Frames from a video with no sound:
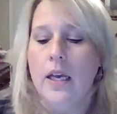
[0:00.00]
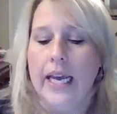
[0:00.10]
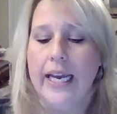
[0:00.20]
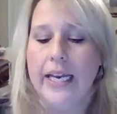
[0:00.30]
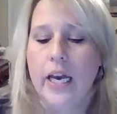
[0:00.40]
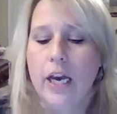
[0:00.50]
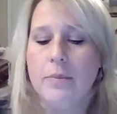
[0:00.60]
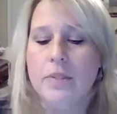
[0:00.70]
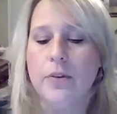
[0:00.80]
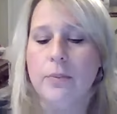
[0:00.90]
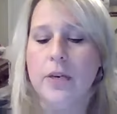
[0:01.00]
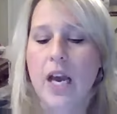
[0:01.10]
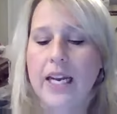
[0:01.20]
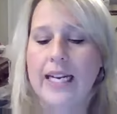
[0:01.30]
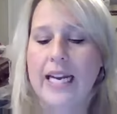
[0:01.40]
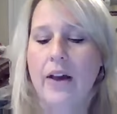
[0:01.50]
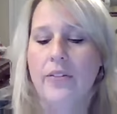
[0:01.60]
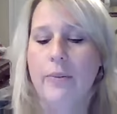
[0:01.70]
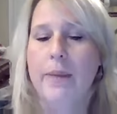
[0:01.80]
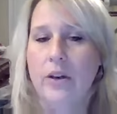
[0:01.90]
It comes from cutting out
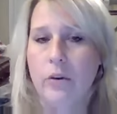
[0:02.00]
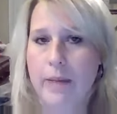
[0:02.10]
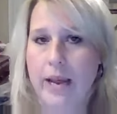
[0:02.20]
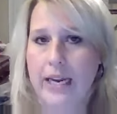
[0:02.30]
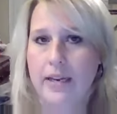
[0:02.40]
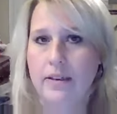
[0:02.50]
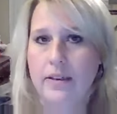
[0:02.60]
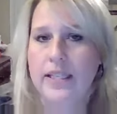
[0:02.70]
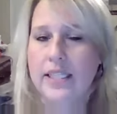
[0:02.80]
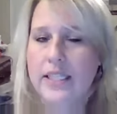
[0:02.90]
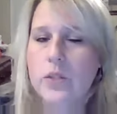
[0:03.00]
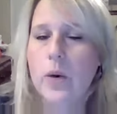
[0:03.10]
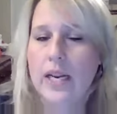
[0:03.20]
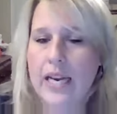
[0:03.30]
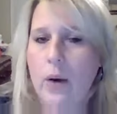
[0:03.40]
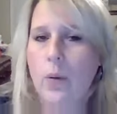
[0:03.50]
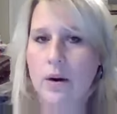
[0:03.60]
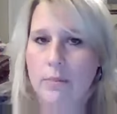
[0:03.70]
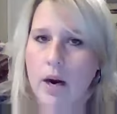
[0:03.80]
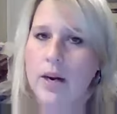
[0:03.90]
the middleman. This is what
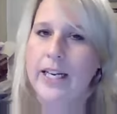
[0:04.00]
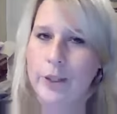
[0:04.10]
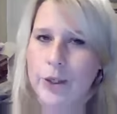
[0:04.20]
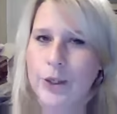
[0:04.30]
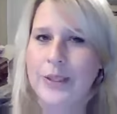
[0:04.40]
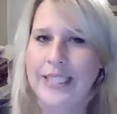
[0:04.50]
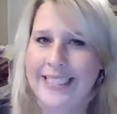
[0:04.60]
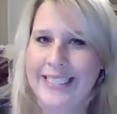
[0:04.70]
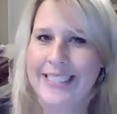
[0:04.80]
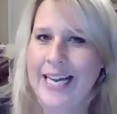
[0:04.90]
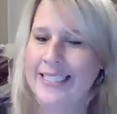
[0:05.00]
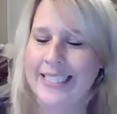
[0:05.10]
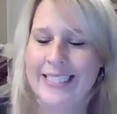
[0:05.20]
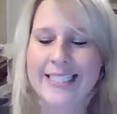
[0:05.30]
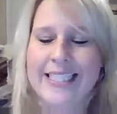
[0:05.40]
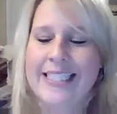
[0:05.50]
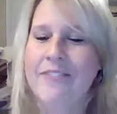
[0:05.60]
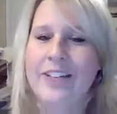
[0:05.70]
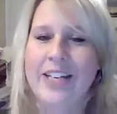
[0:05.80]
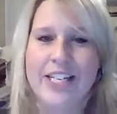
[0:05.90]
network marketing truly is, guys. This is a
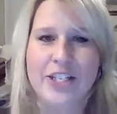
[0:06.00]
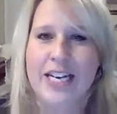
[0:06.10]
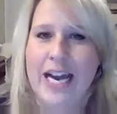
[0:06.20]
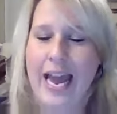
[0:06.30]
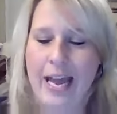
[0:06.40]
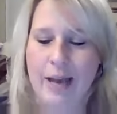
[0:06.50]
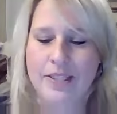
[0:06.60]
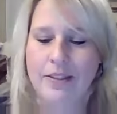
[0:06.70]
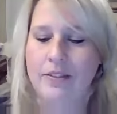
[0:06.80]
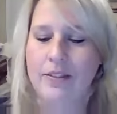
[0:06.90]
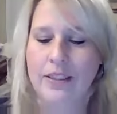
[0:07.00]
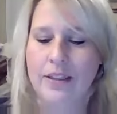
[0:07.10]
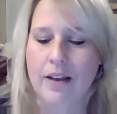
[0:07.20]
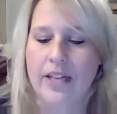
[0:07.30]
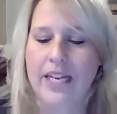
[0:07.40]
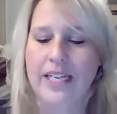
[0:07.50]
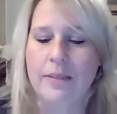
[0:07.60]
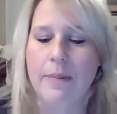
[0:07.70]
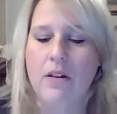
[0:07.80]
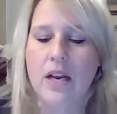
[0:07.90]
definition, and I absolutely love it. It's
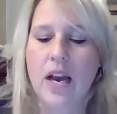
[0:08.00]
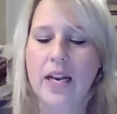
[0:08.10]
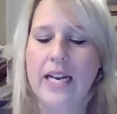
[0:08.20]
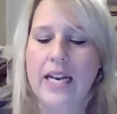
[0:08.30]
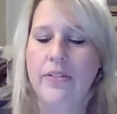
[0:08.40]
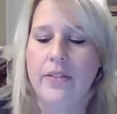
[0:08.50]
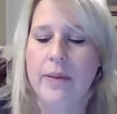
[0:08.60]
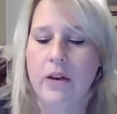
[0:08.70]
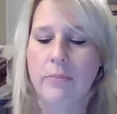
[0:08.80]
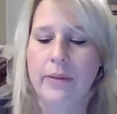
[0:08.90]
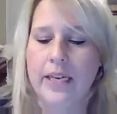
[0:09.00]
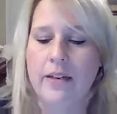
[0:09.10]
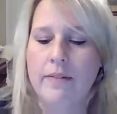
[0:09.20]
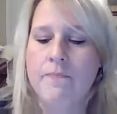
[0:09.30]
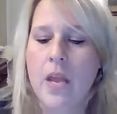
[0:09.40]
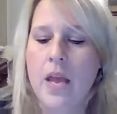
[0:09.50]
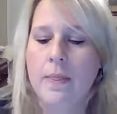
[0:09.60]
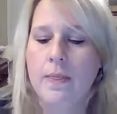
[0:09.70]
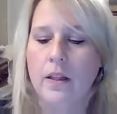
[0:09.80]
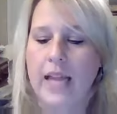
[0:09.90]
about cutting out the middleman,
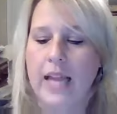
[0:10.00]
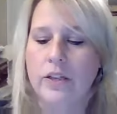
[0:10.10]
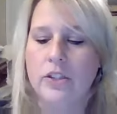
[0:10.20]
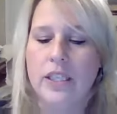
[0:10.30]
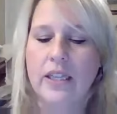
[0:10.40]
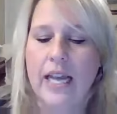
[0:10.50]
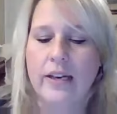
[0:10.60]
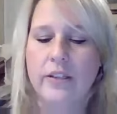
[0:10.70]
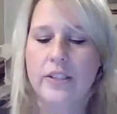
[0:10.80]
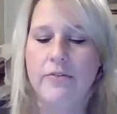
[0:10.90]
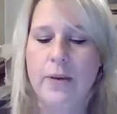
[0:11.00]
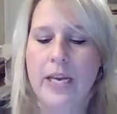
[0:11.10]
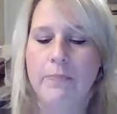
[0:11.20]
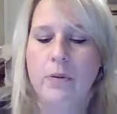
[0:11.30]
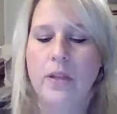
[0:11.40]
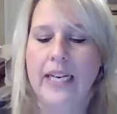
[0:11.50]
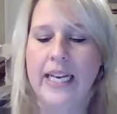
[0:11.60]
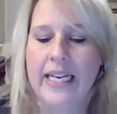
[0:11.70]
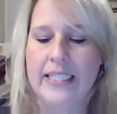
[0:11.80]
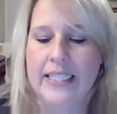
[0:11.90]
the layers and layers of people and
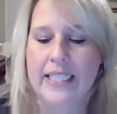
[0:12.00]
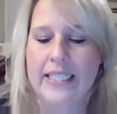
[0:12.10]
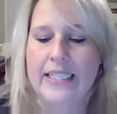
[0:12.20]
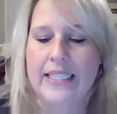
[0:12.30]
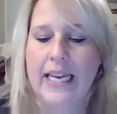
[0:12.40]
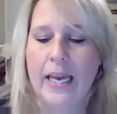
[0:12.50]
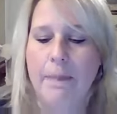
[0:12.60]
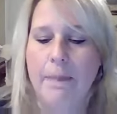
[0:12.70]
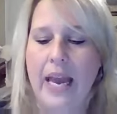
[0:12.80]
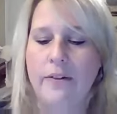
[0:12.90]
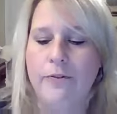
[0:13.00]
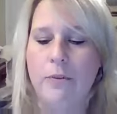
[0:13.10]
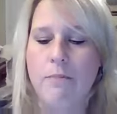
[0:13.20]
entities that get paid for